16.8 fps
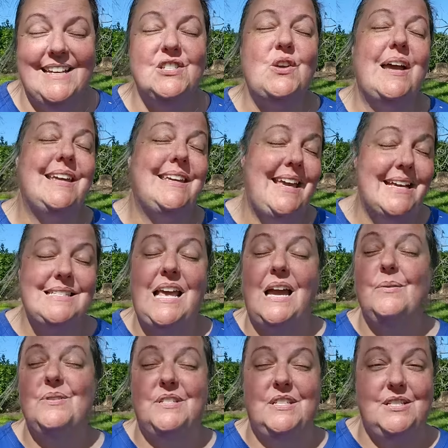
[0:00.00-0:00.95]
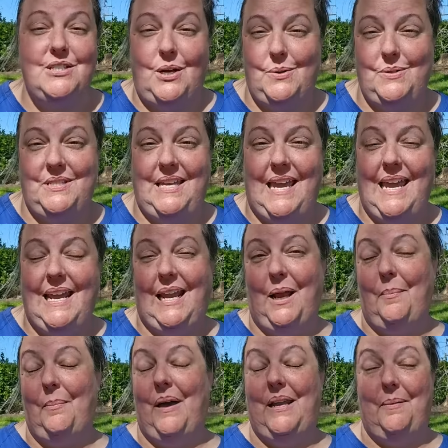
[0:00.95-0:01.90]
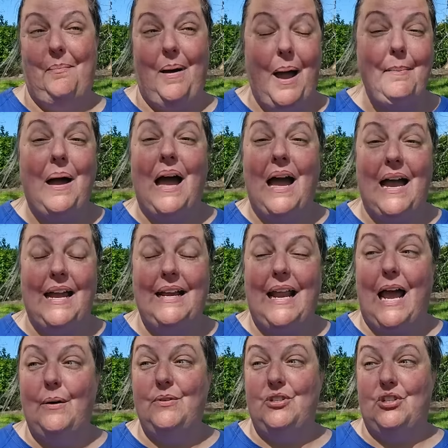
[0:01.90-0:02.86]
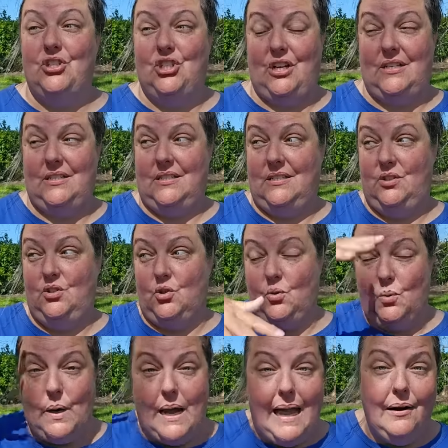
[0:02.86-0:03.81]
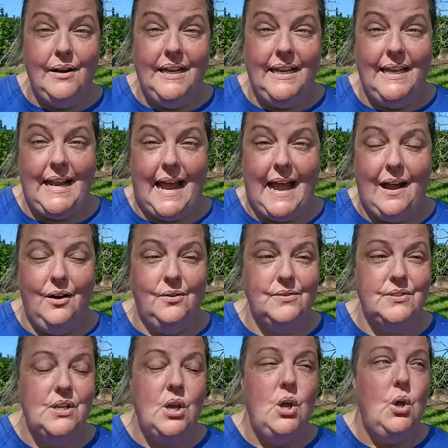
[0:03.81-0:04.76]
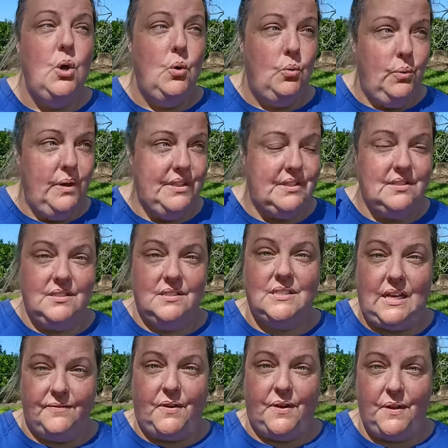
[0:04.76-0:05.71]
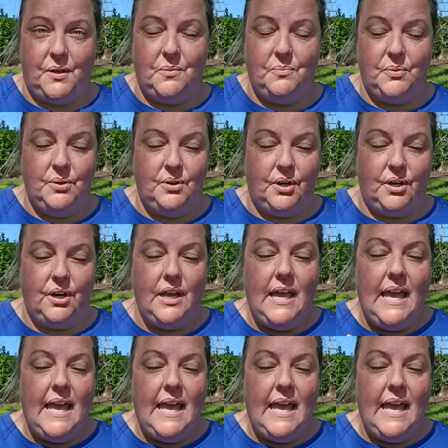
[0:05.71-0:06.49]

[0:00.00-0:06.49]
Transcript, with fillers: So I guess I was dissociating, but in my mind, I was just drowning it out with stuff on the computer.